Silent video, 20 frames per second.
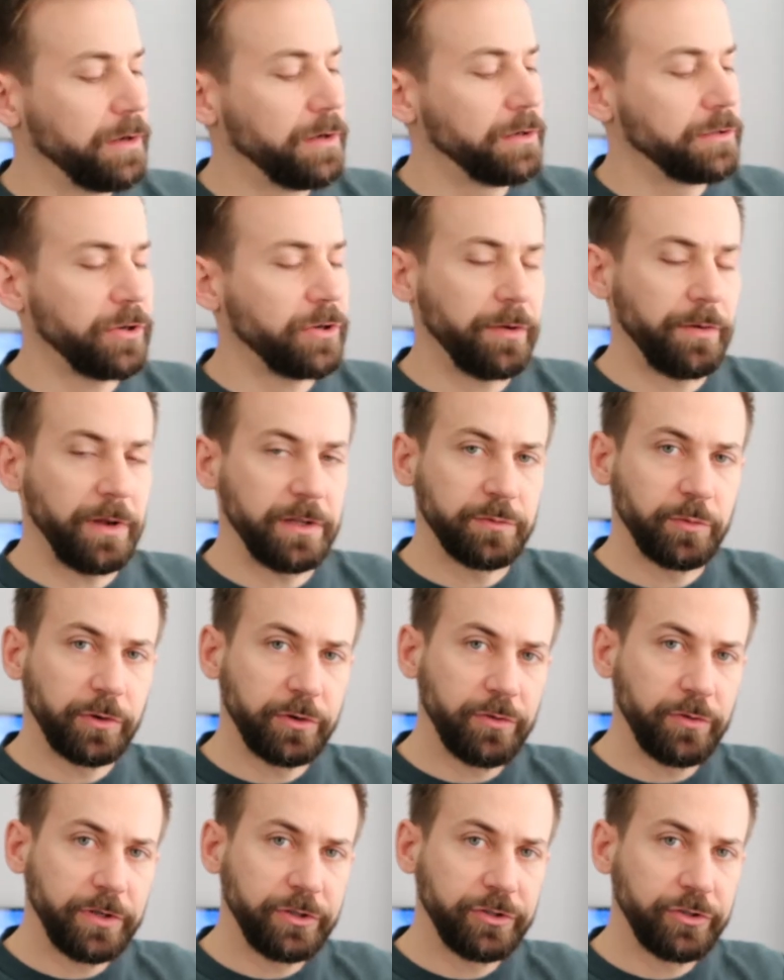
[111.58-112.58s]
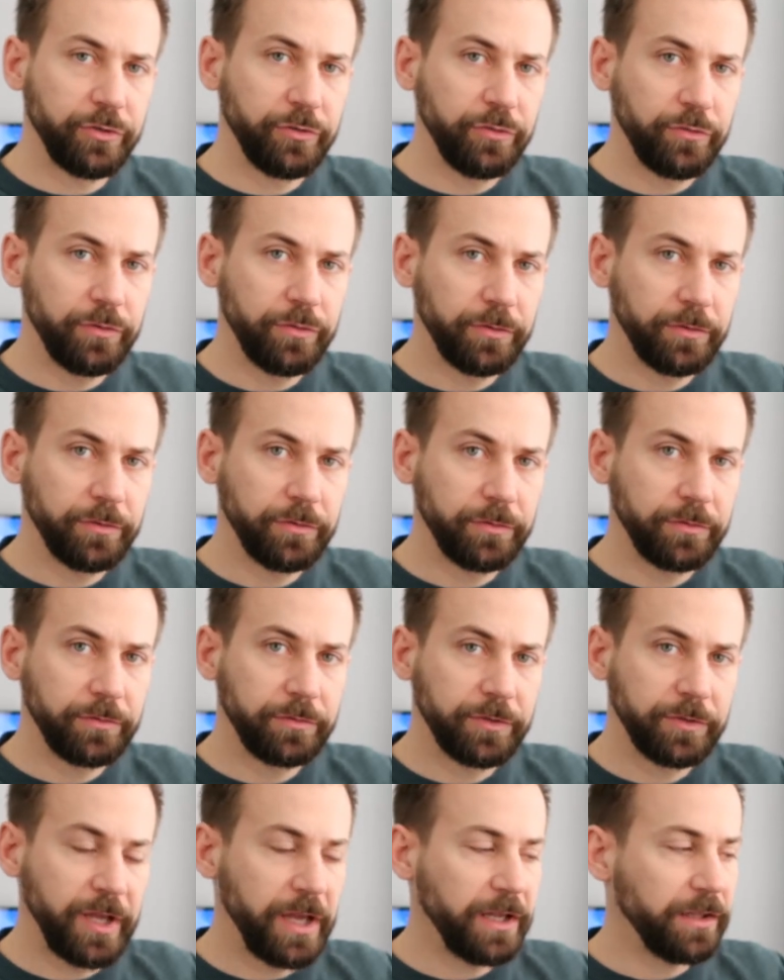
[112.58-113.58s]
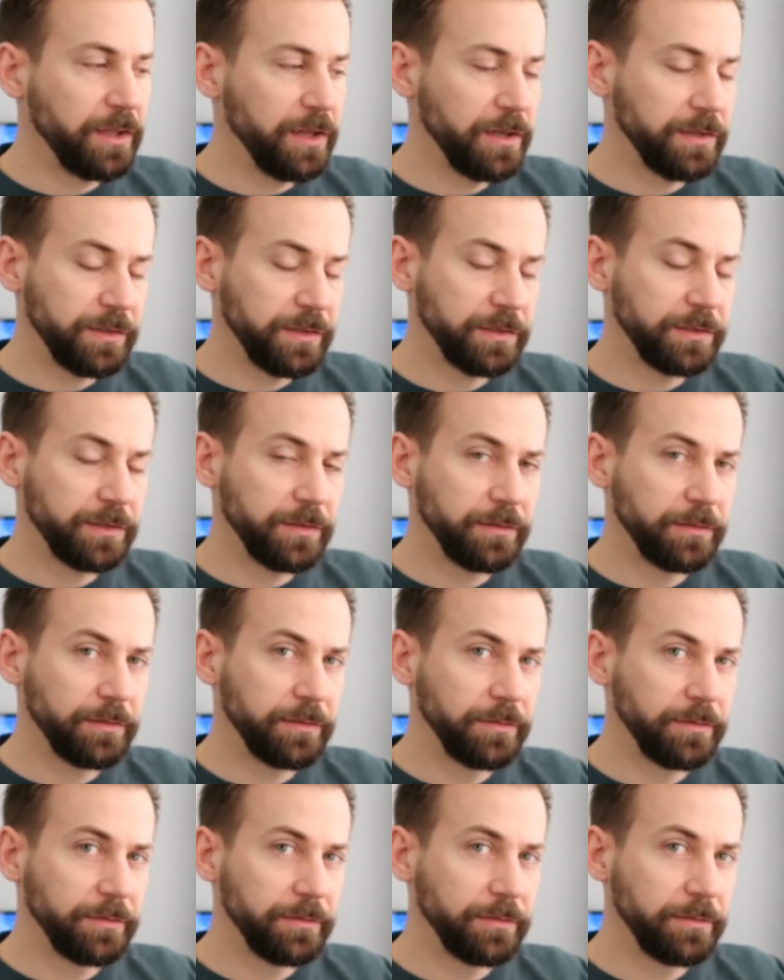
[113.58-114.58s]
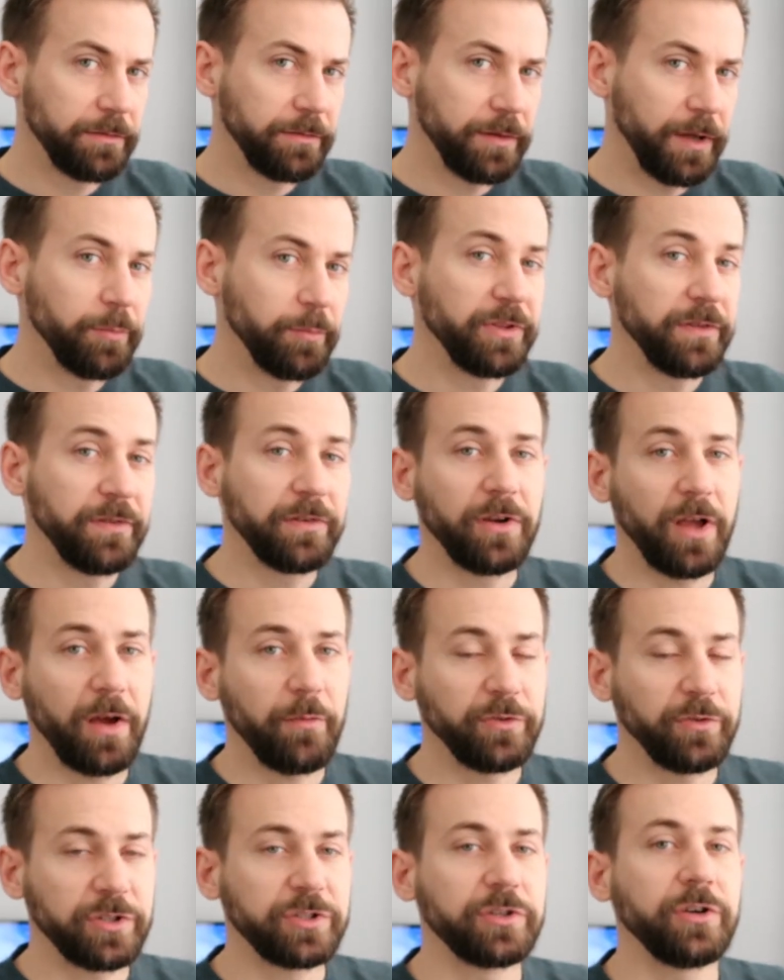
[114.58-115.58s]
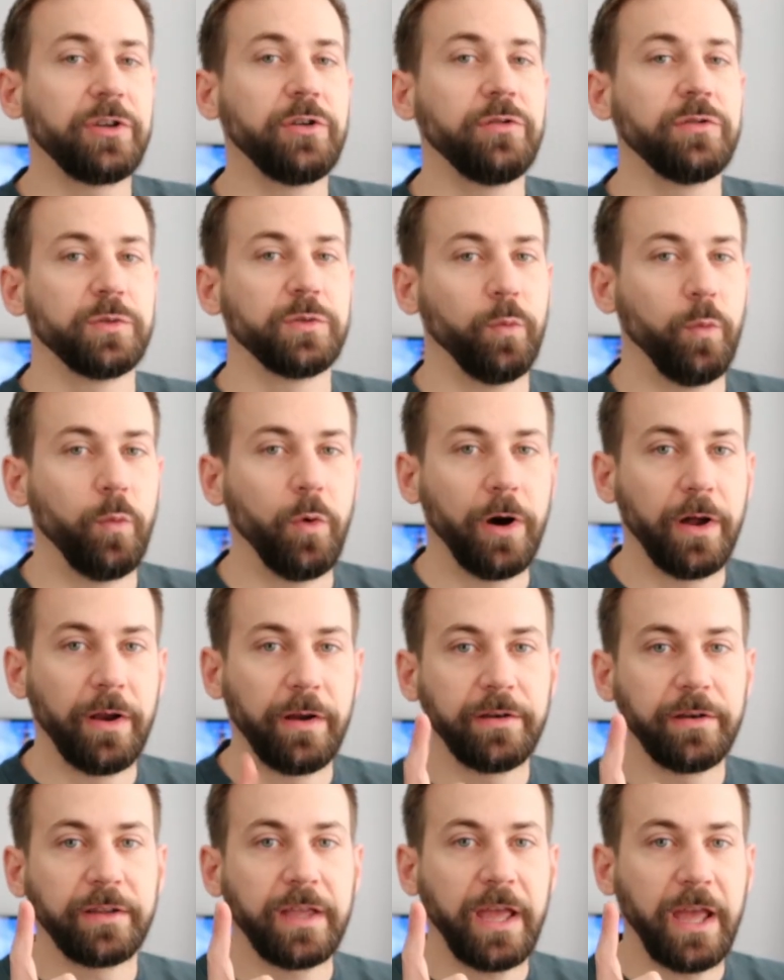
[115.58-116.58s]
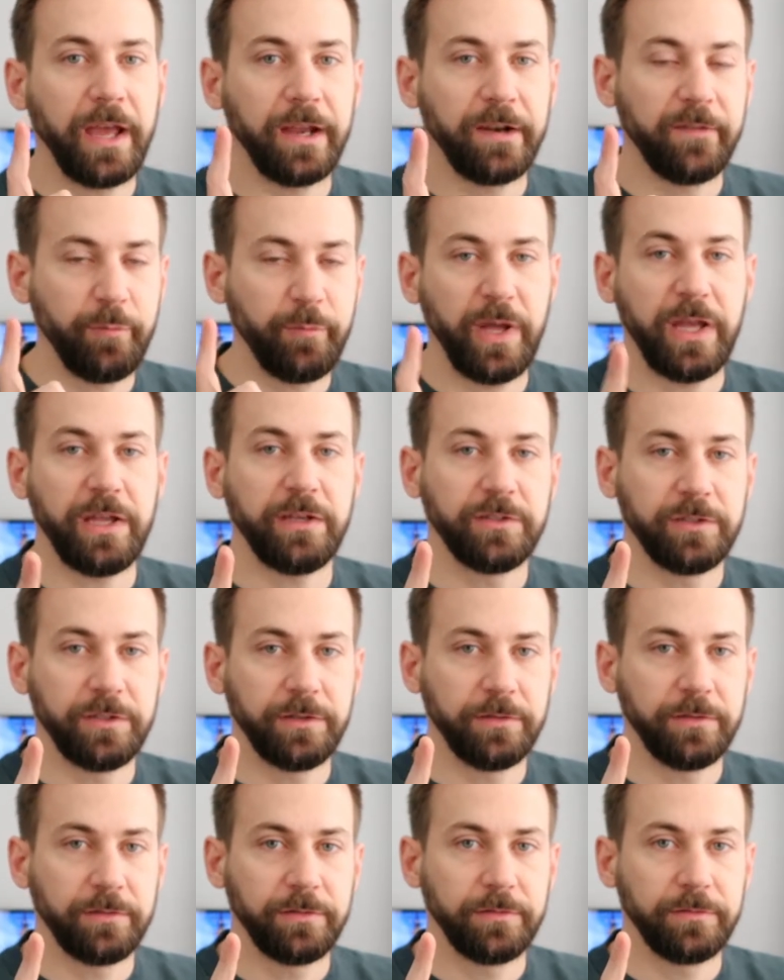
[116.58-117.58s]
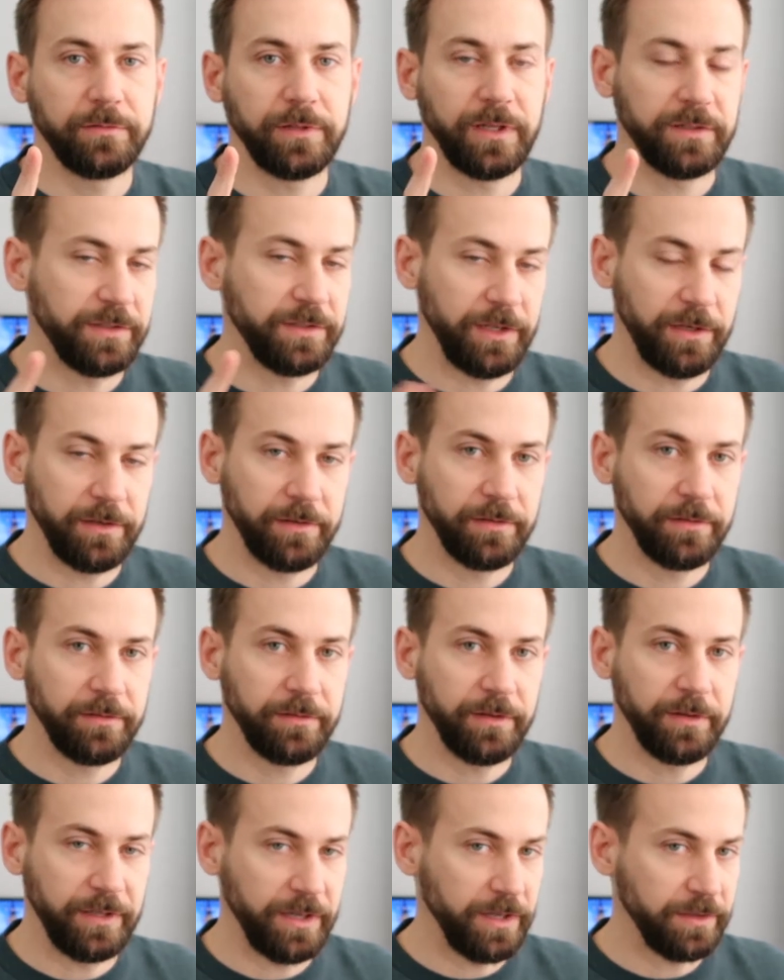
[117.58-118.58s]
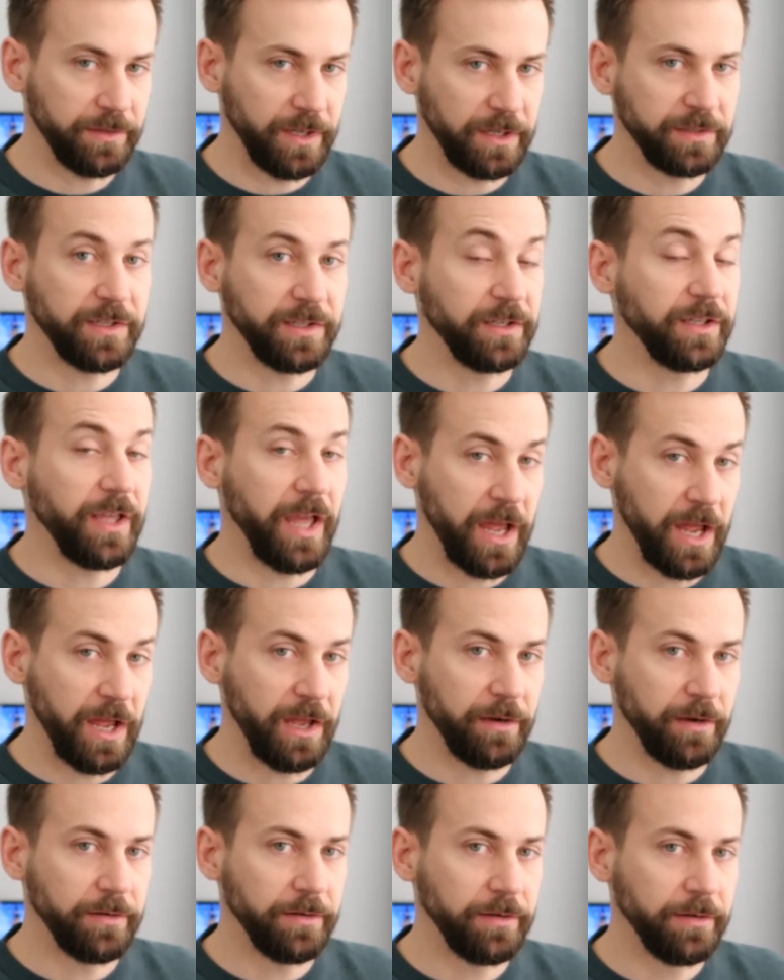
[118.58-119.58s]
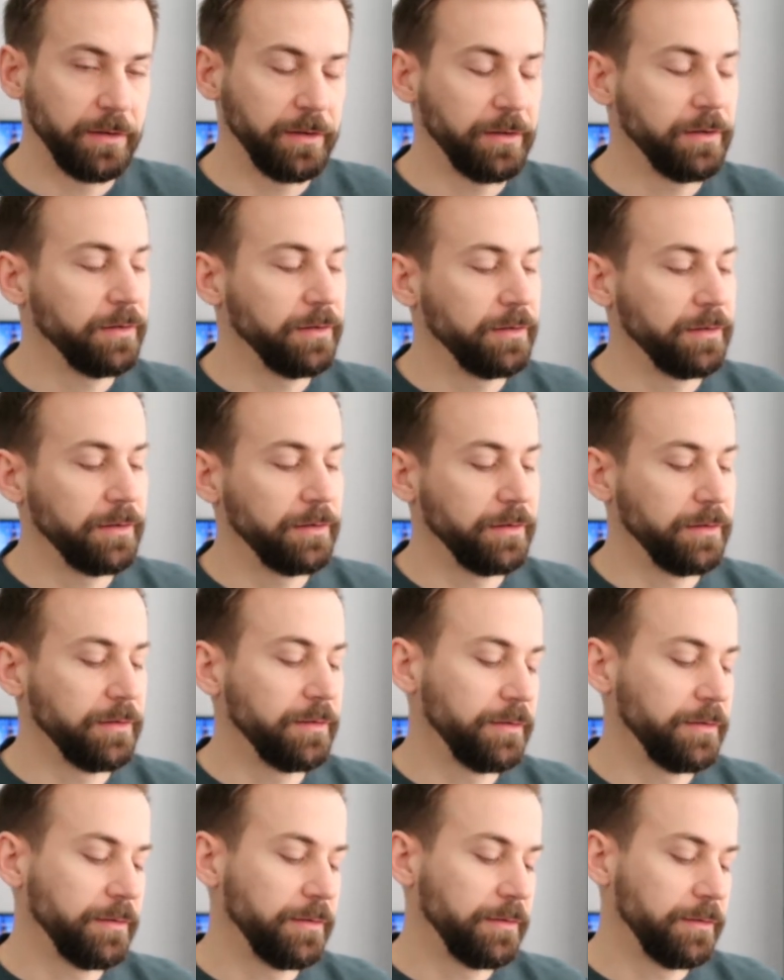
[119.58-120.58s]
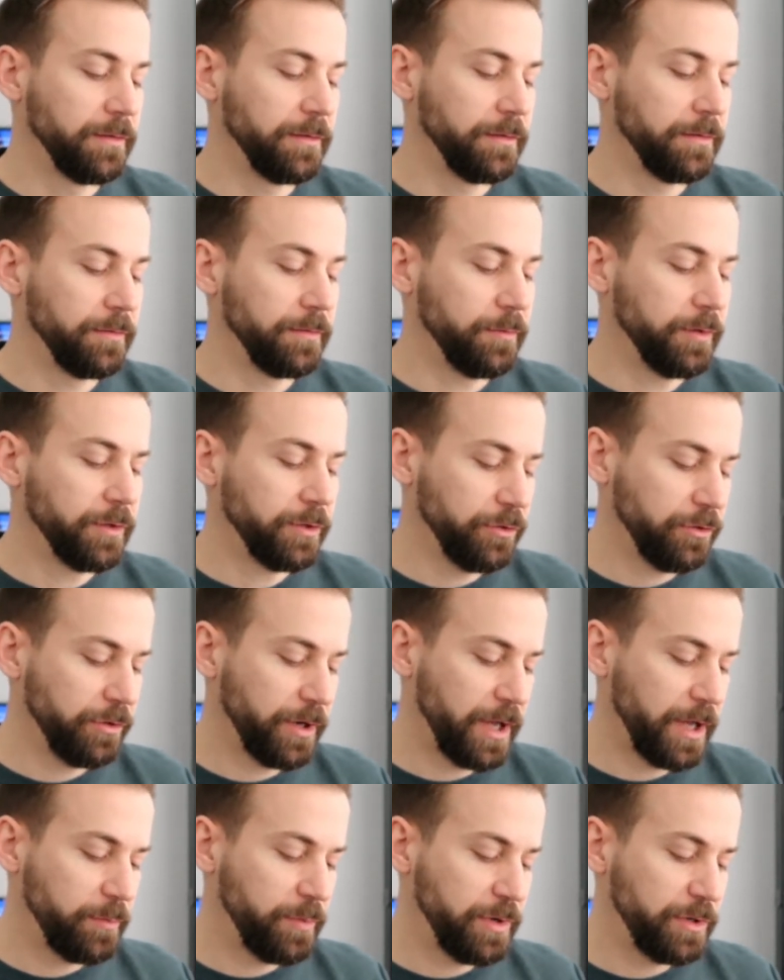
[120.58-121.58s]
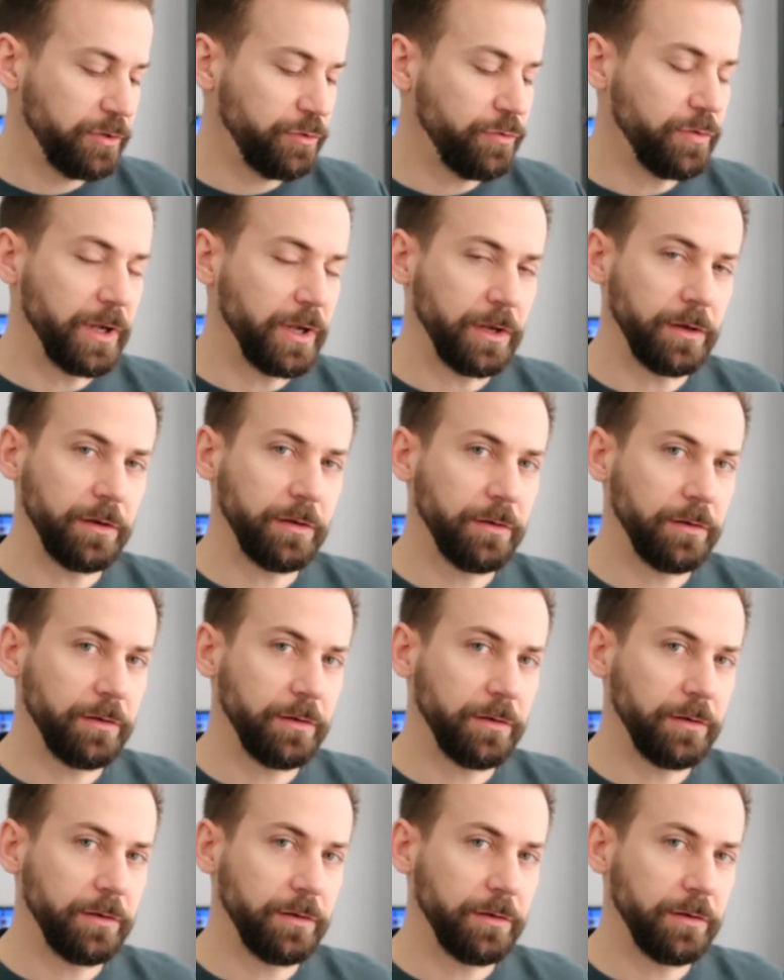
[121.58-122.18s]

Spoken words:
So anyways, we're going to take this, and believe it or not, we're just going to use one can of paint. That's it. Yes, I said can. What could I be doing?